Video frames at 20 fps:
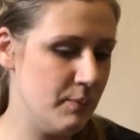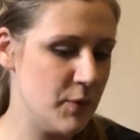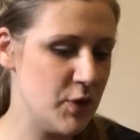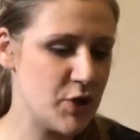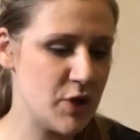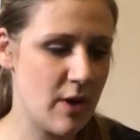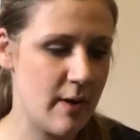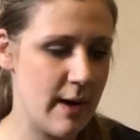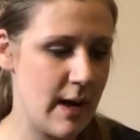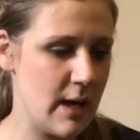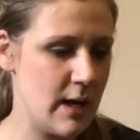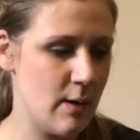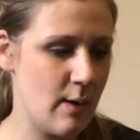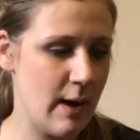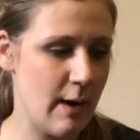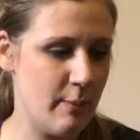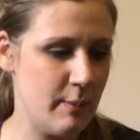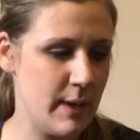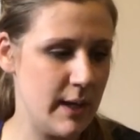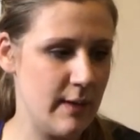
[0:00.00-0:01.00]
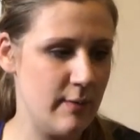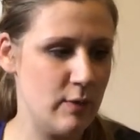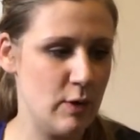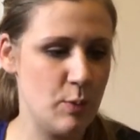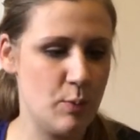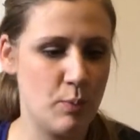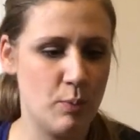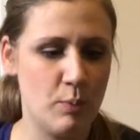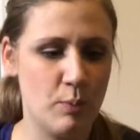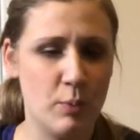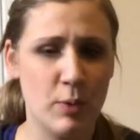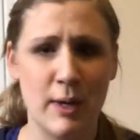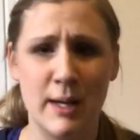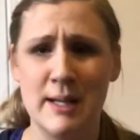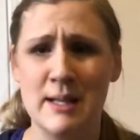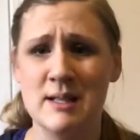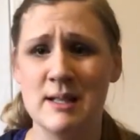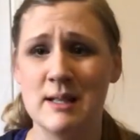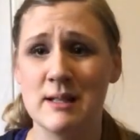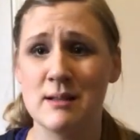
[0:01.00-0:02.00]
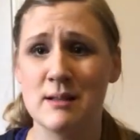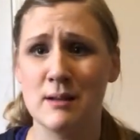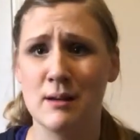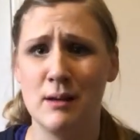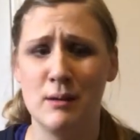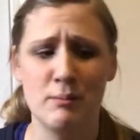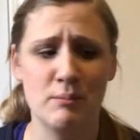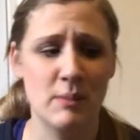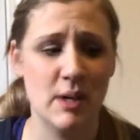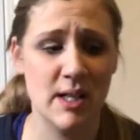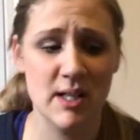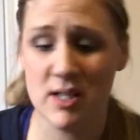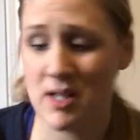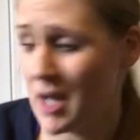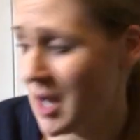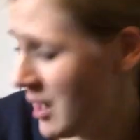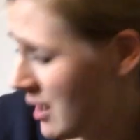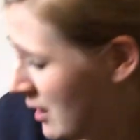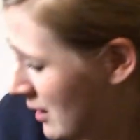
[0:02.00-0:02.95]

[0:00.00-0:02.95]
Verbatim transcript: Sorry, I know I haven't been giving you prices on much.